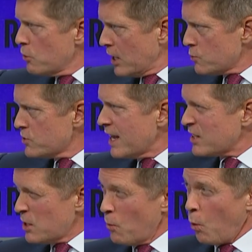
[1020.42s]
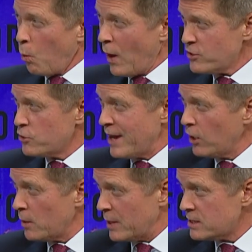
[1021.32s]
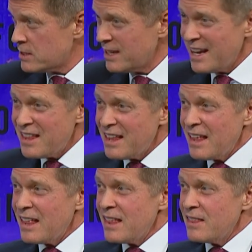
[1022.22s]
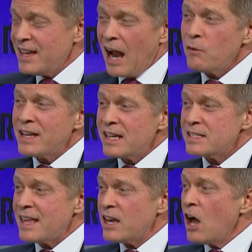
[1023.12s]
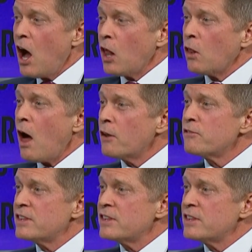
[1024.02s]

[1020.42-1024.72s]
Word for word: you guys were saying, some Western elements, the irony is that a lot of